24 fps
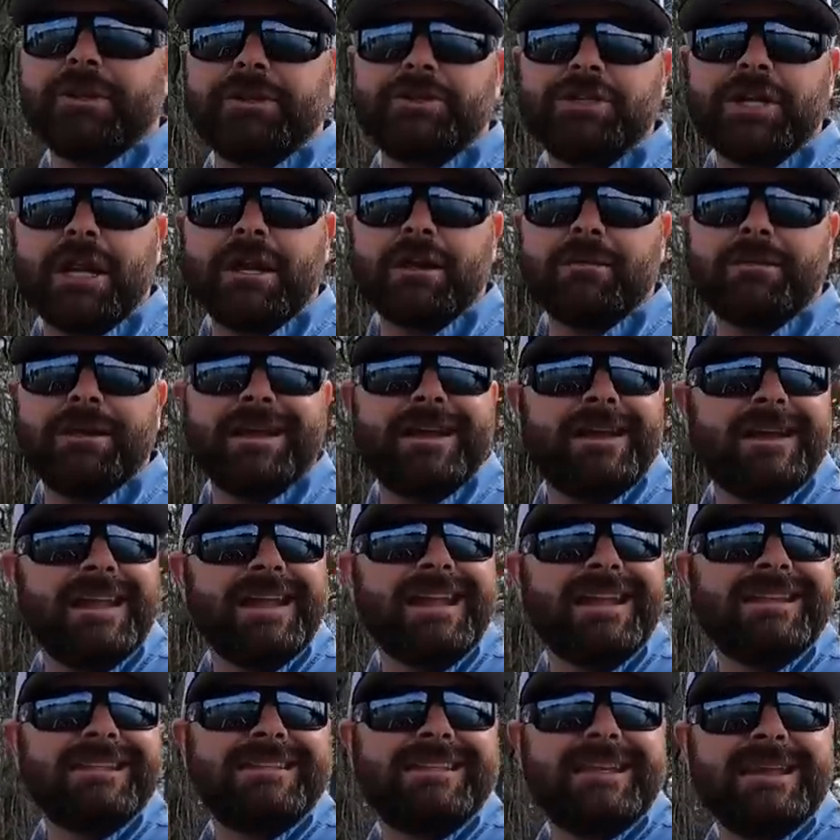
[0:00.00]
with a chatterbait.
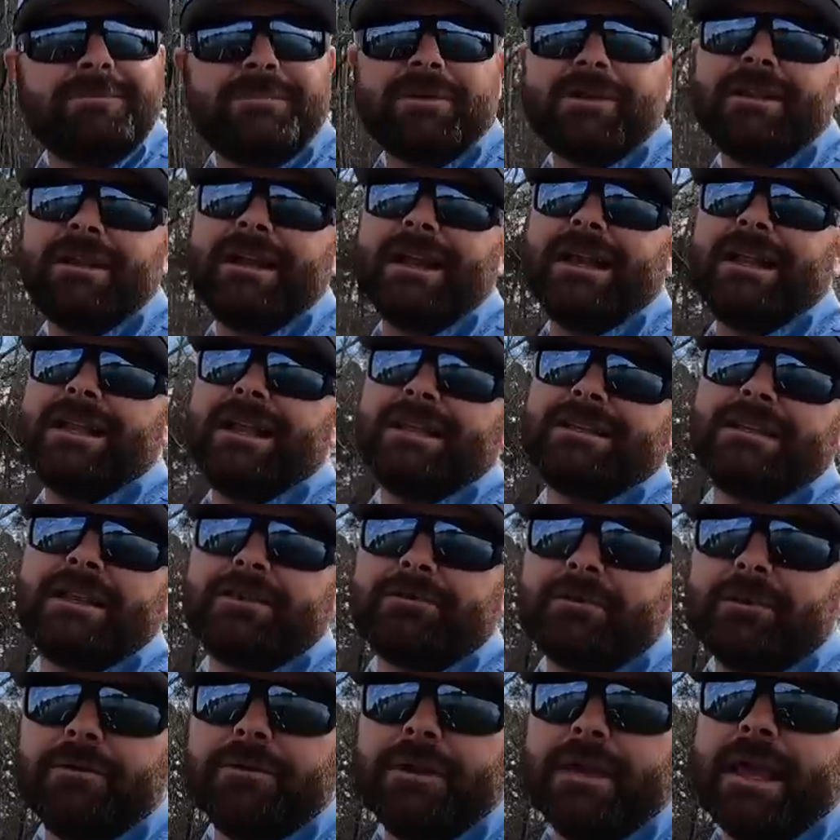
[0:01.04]
Typically, I like to
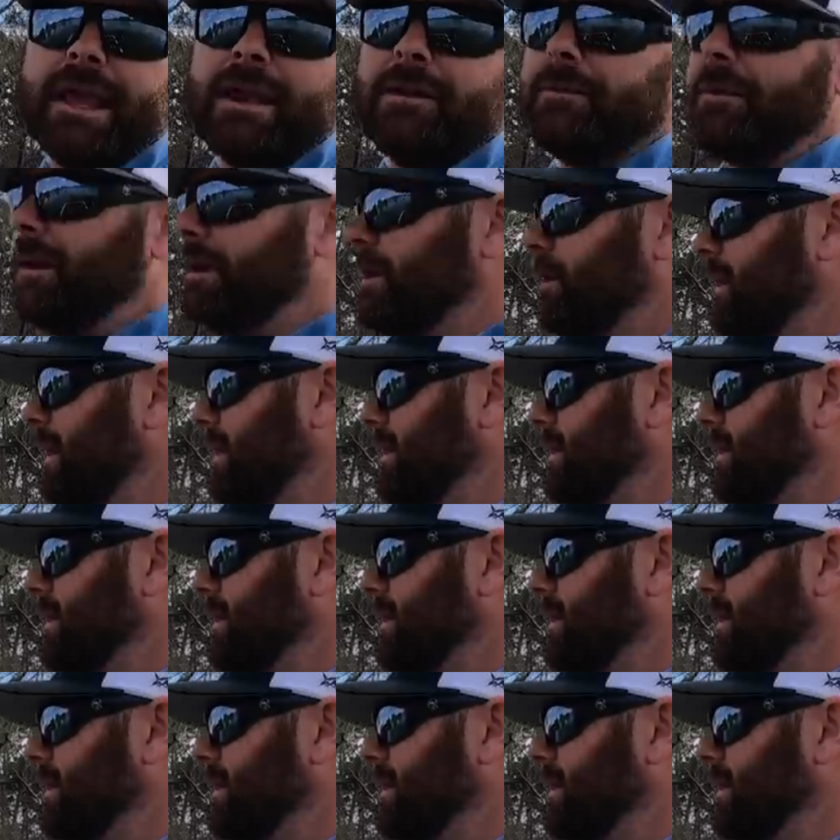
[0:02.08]
throw the A-rig. You